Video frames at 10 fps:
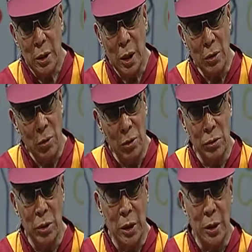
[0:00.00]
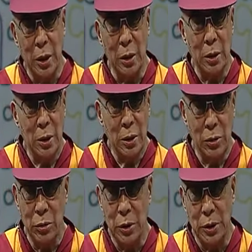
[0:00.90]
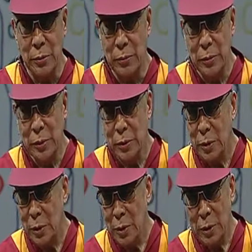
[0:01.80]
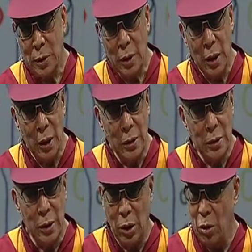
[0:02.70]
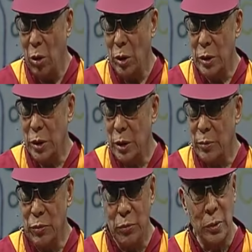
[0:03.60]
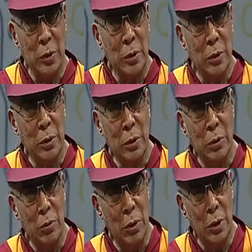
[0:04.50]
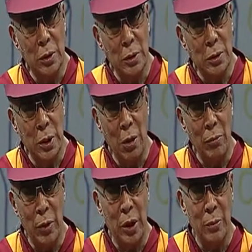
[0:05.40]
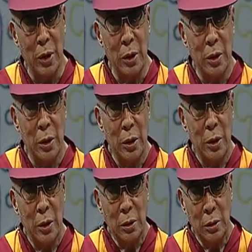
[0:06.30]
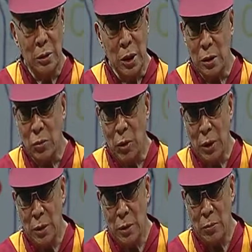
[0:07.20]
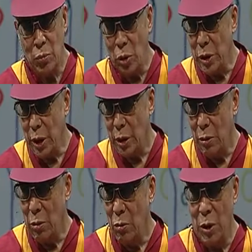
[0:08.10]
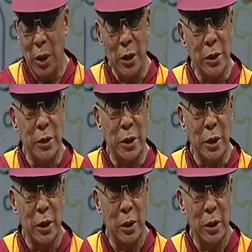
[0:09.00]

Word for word: and also I think tourism and ecology, world now becoming just one body or one entity.